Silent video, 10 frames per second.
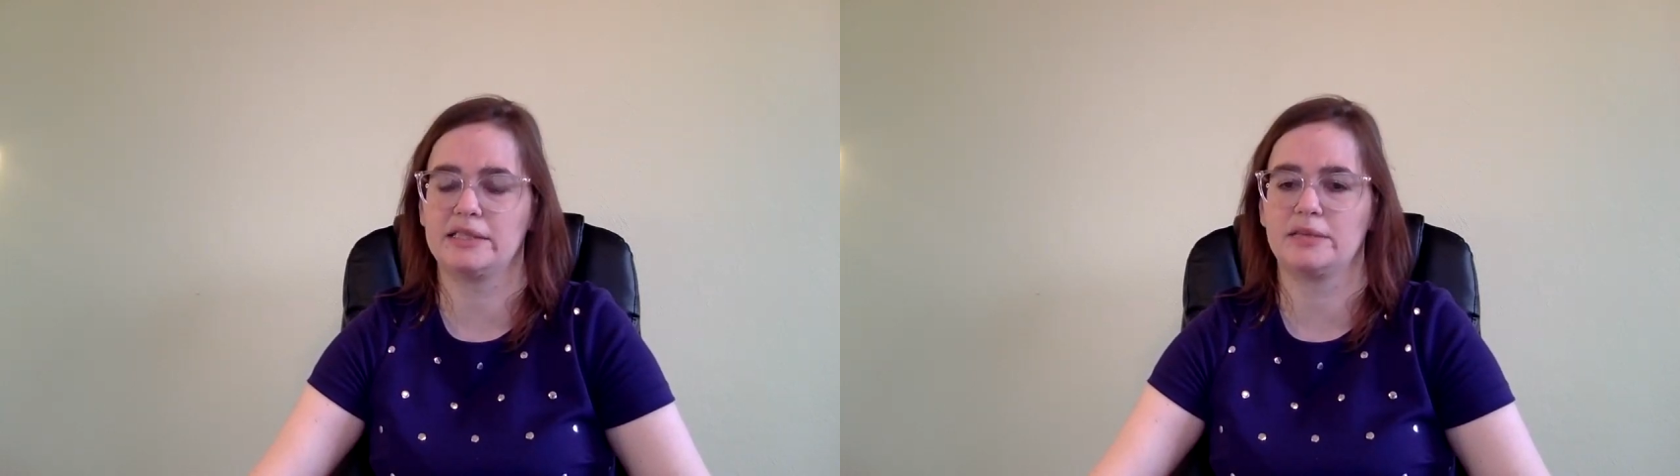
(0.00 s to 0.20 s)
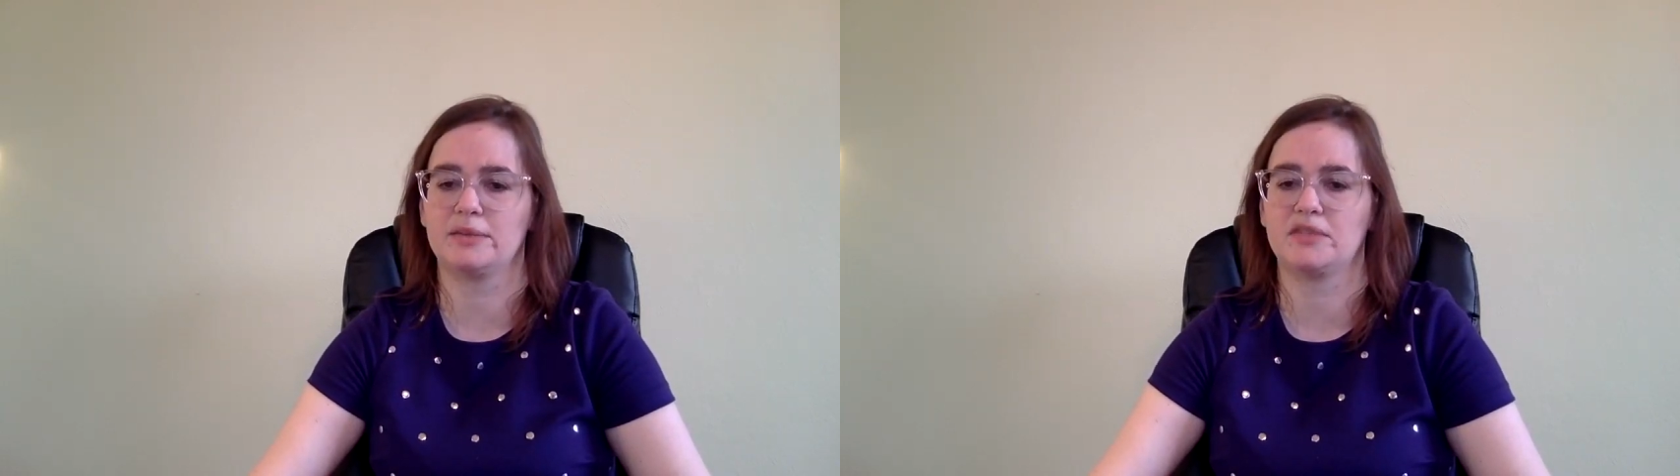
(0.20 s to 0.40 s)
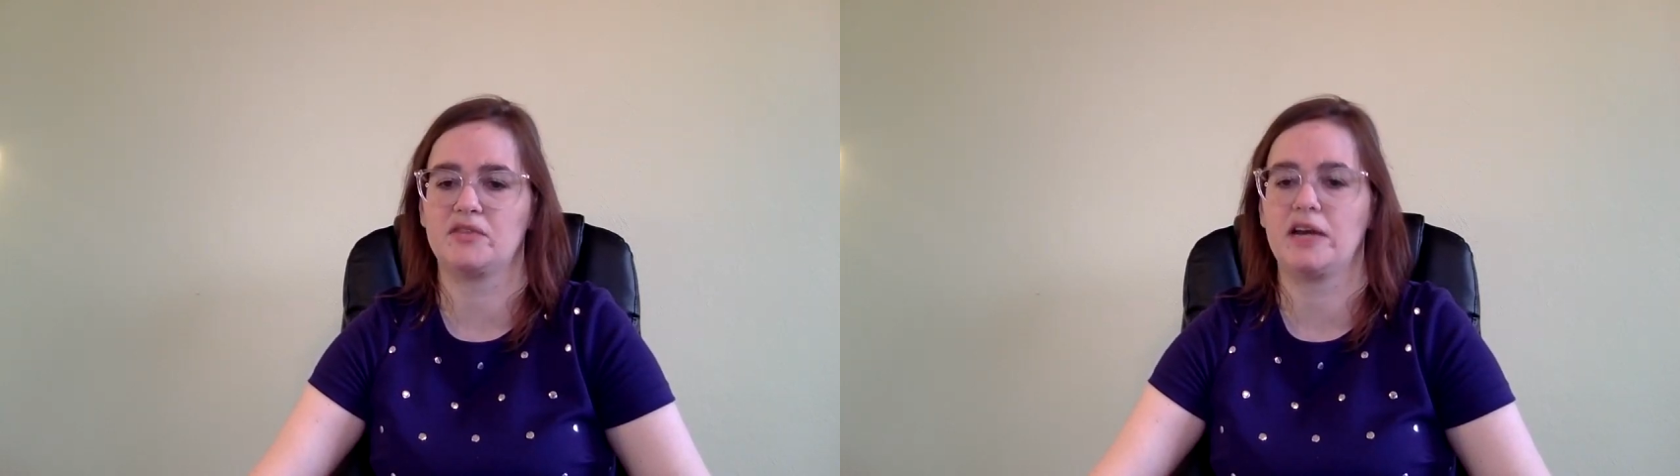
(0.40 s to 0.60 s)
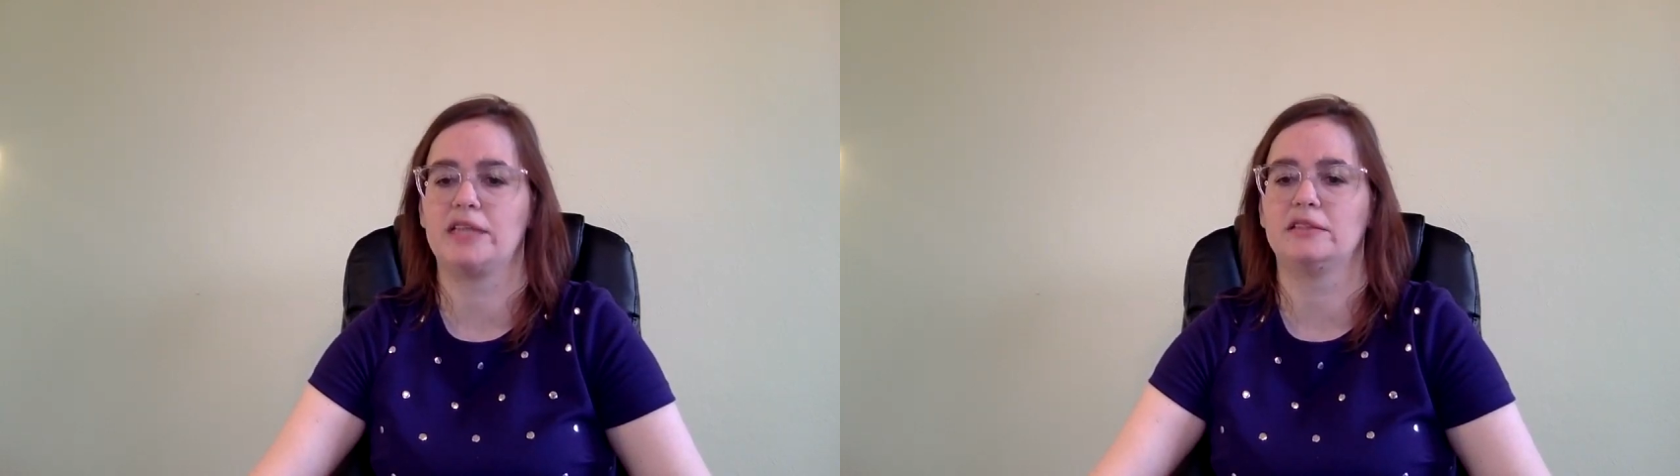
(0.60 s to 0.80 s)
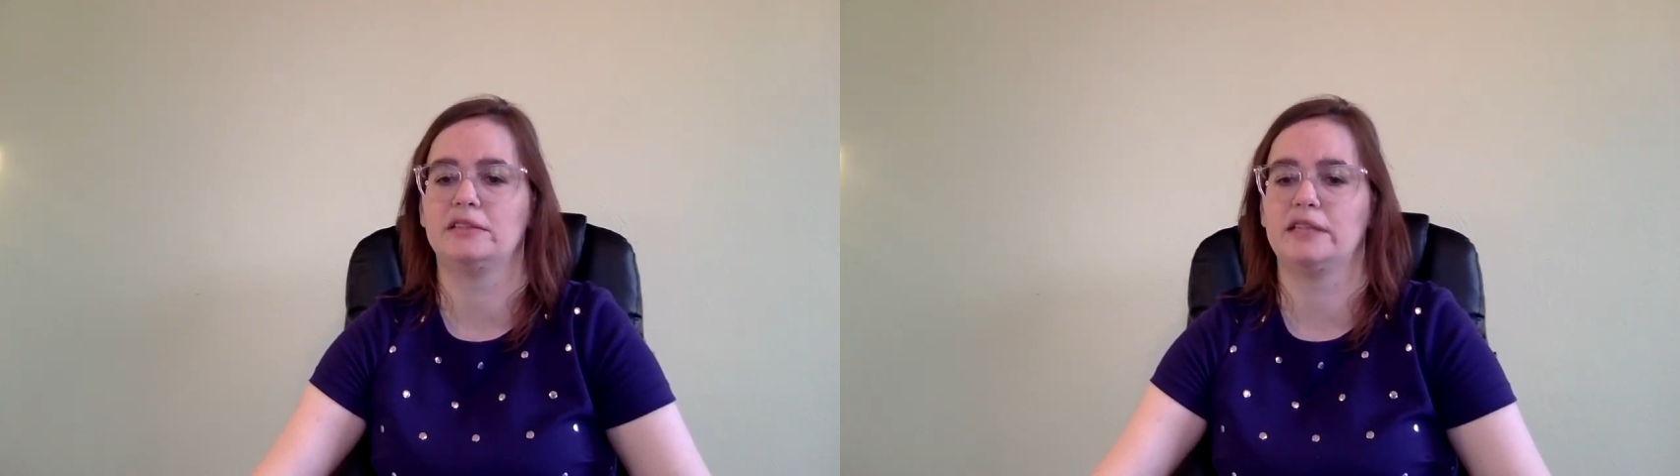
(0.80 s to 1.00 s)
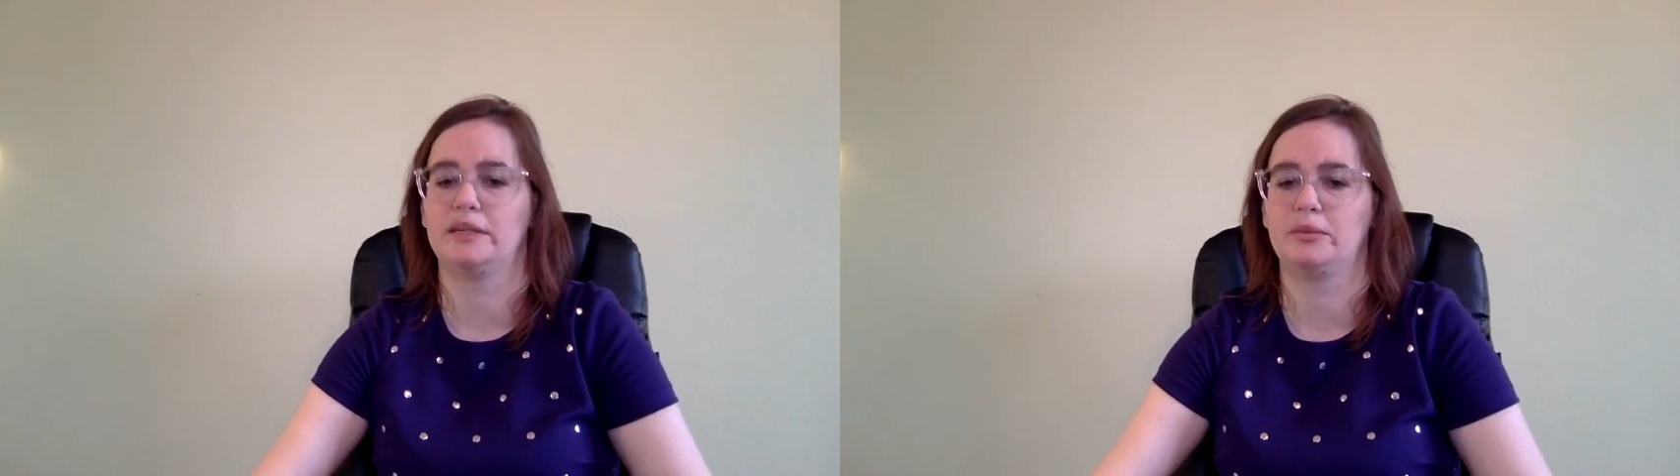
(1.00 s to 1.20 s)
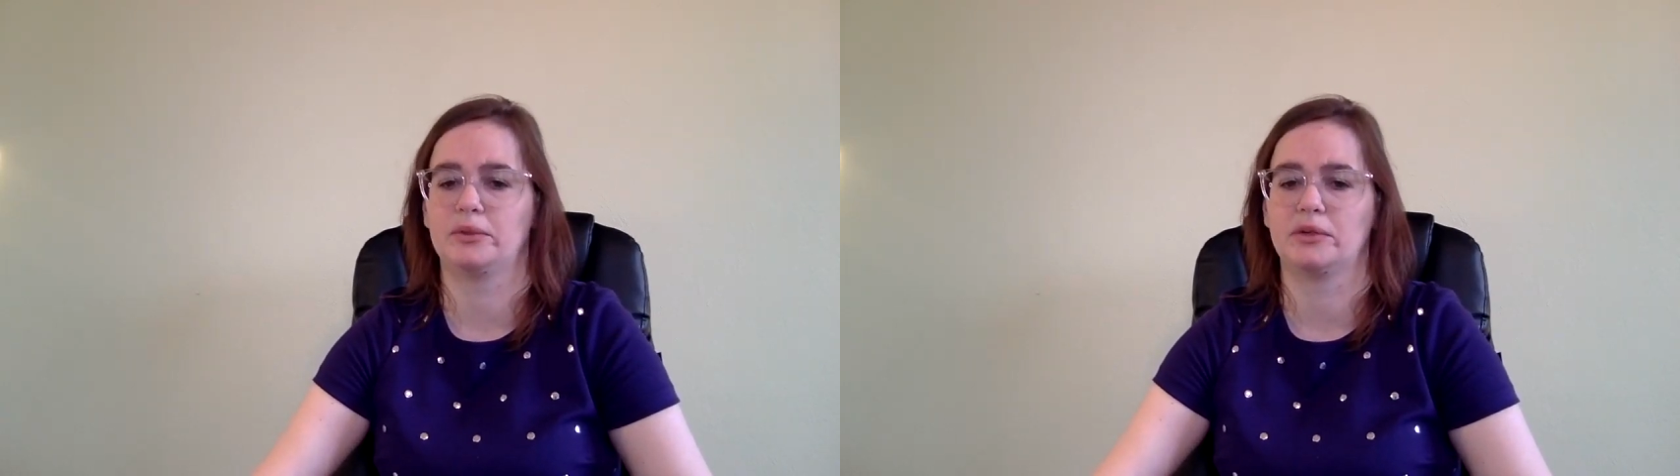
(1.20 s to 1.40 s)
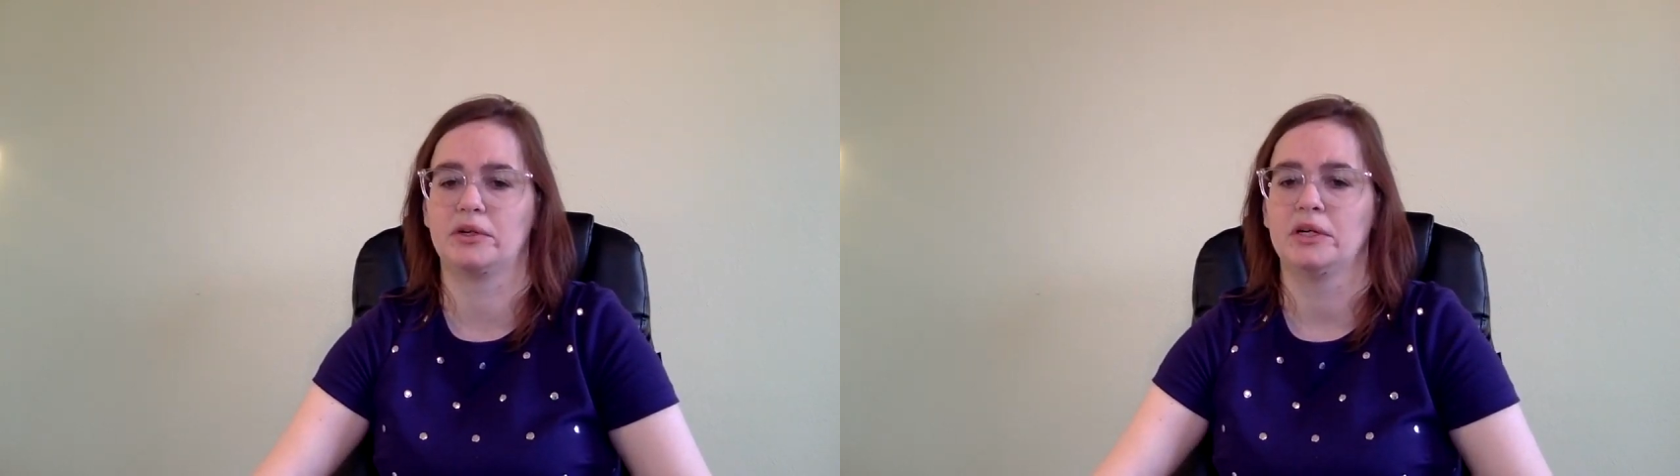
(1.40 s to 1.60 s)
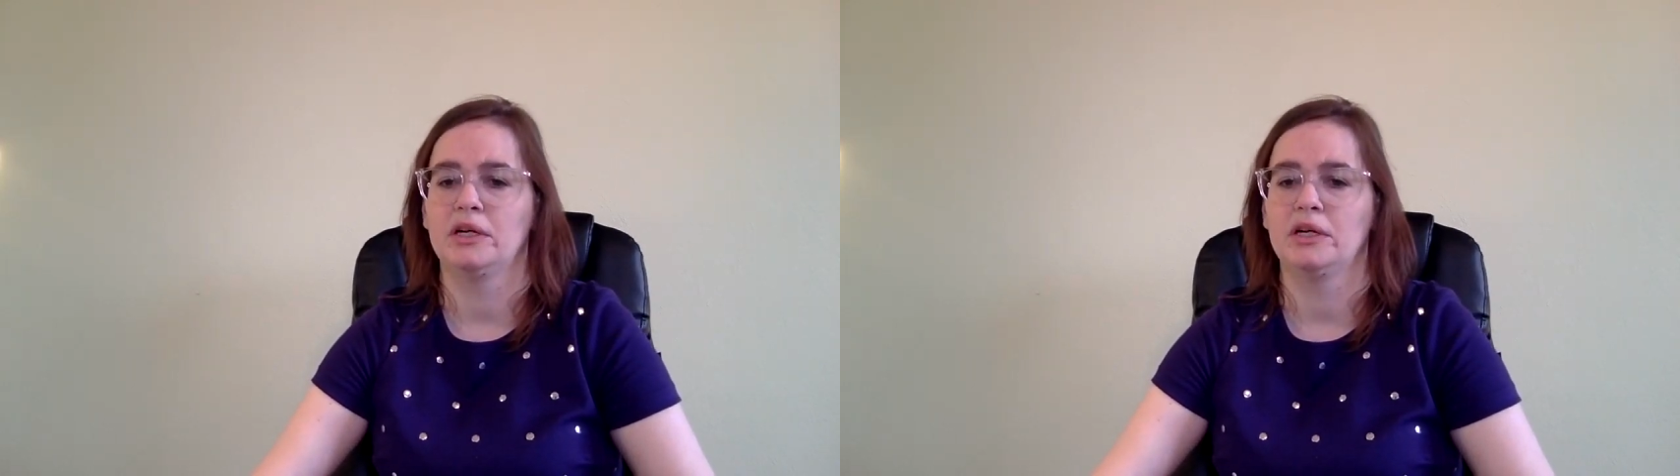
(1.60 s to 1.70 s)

that was filed, they were